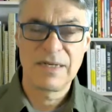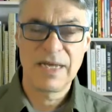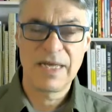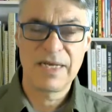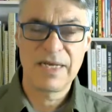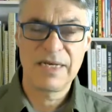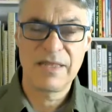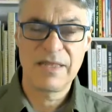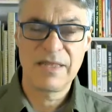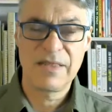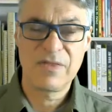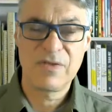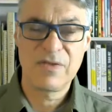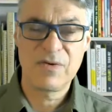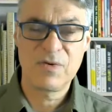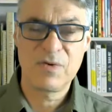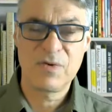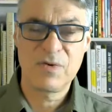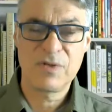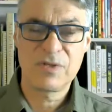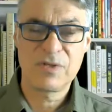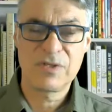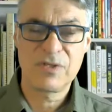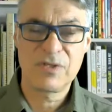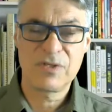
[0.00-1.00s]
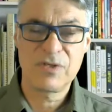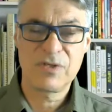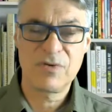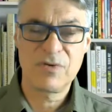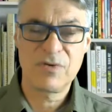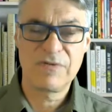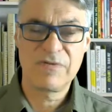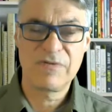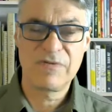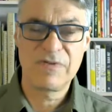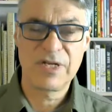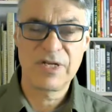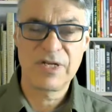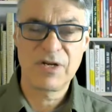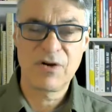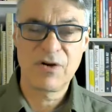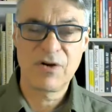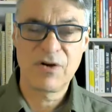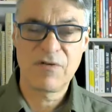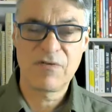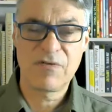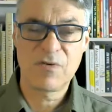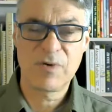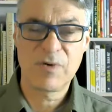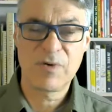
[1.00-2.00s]
any thoughts drifting
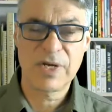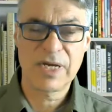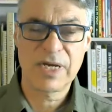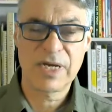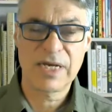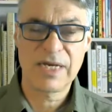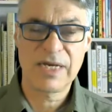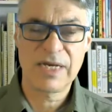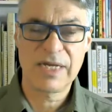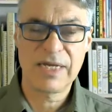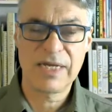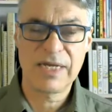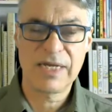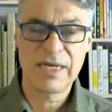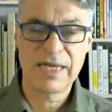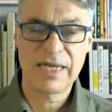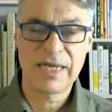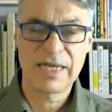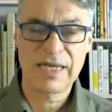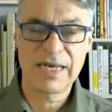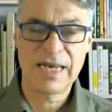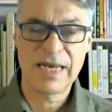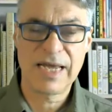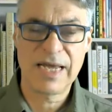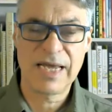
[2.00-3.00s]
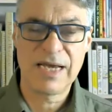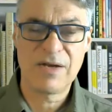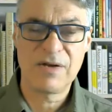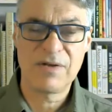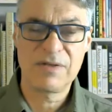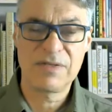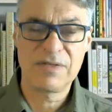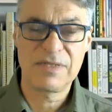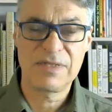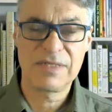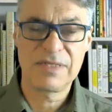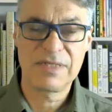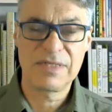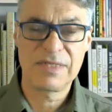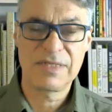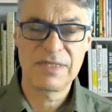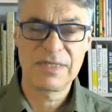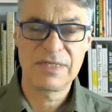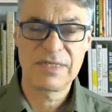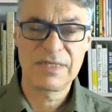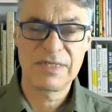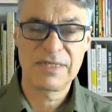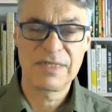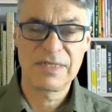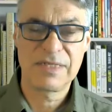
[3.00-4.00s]
off quickly like clouds
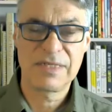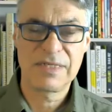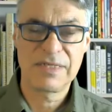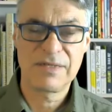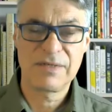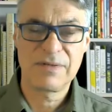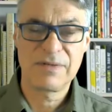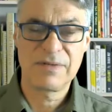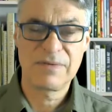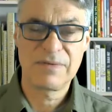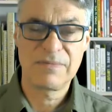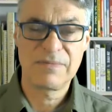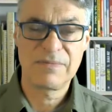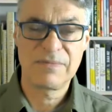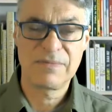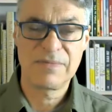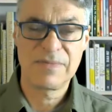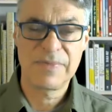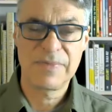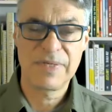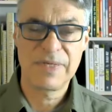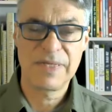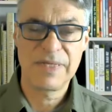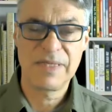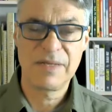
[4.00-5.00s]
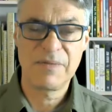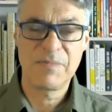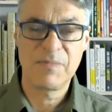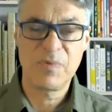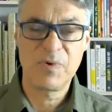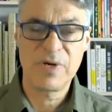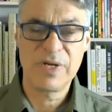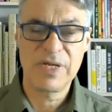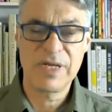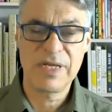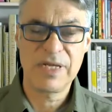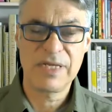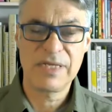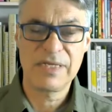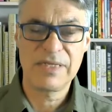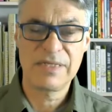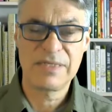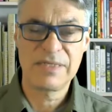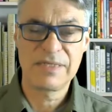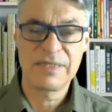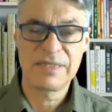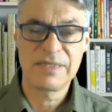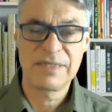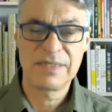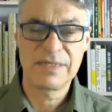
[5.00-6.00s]
in the
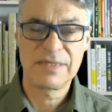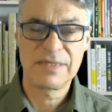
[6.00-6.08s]
breeze.